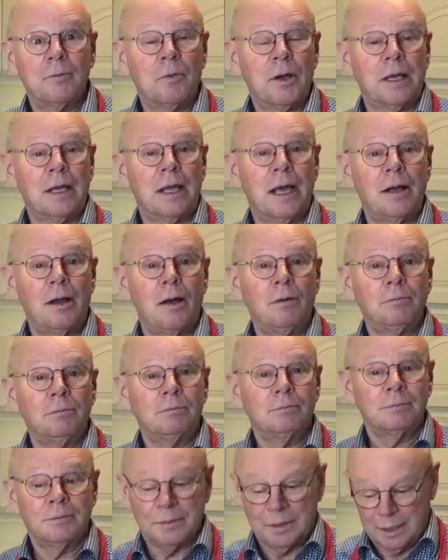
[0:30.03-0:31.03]
We can get
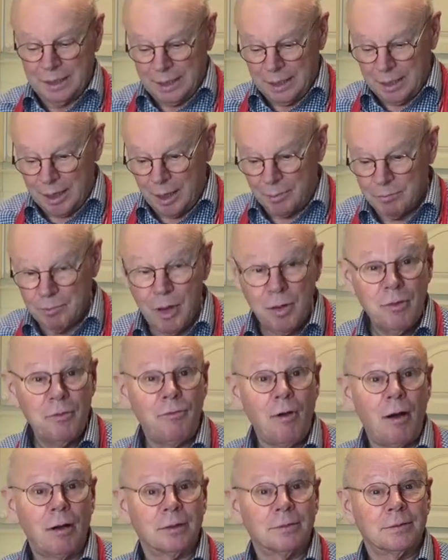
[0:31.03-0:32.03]
on and
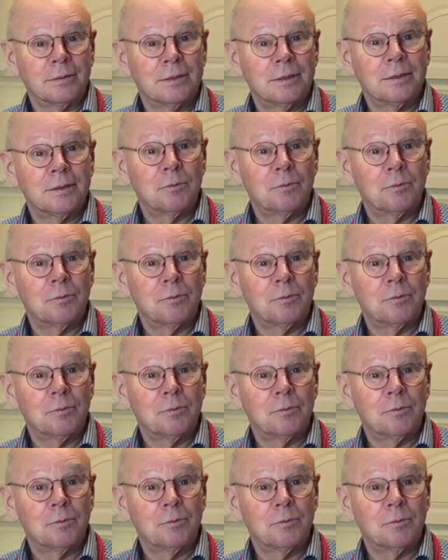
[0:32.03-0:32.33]
move on.